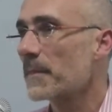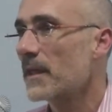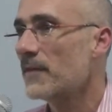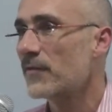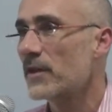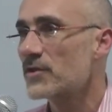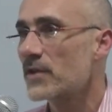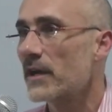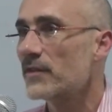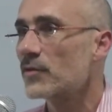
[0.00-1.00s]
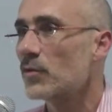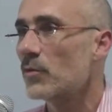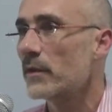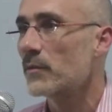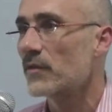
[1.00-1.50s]
He finished high school
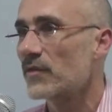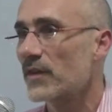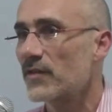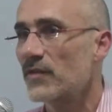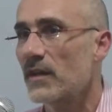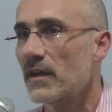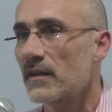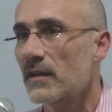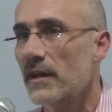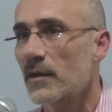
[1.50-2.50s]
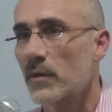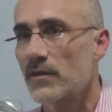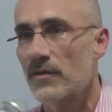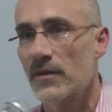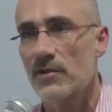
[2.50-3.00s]
when he was 16, and he went
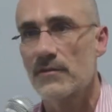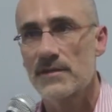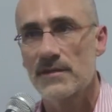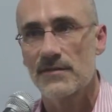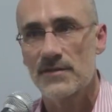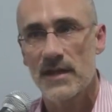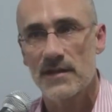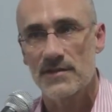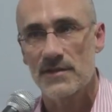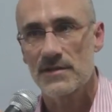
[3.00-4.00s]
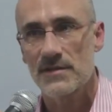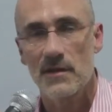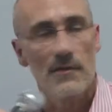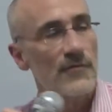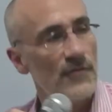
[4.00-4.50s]
to the University of Texas
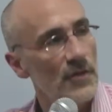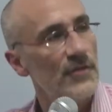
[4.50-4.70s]
on a full